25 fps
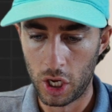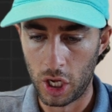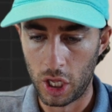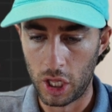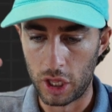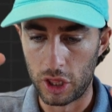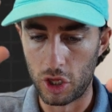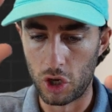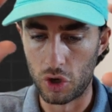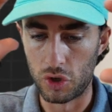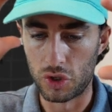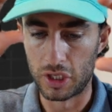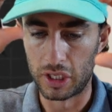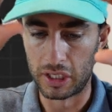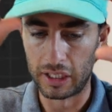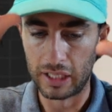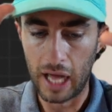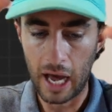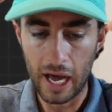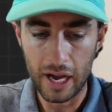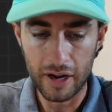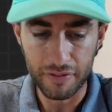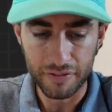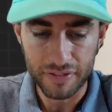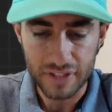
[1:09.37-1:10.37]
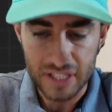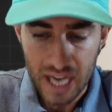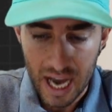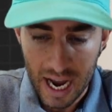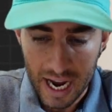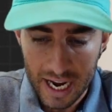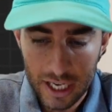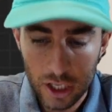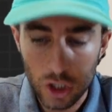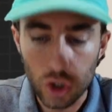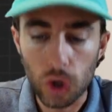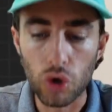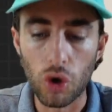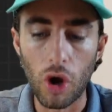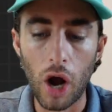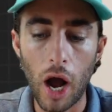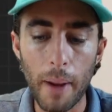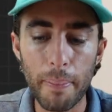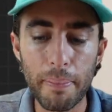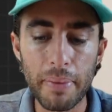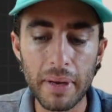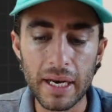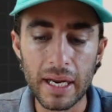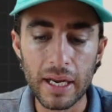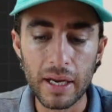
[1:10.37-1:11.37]
There's a lot of tight
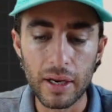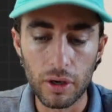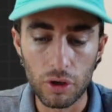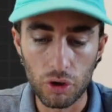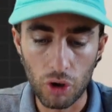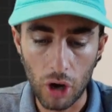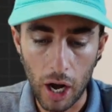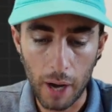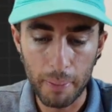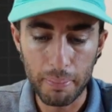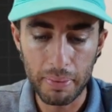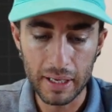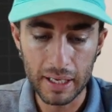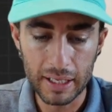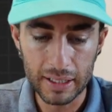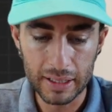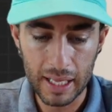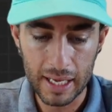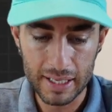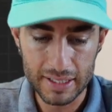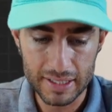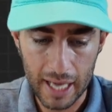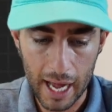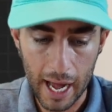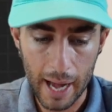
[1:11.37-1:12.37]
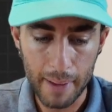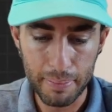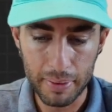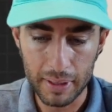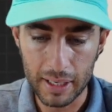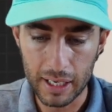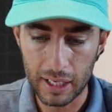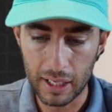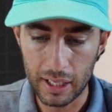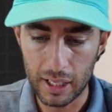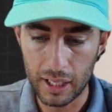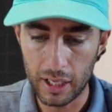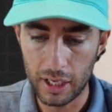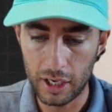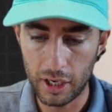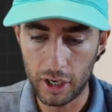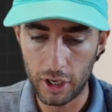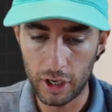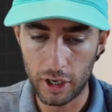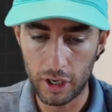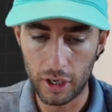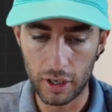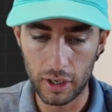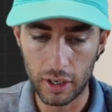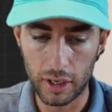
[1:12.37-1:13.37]
cropping that's happening
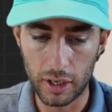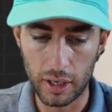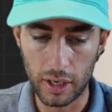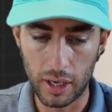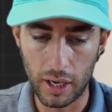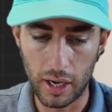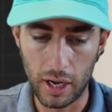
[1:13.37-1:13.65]
here.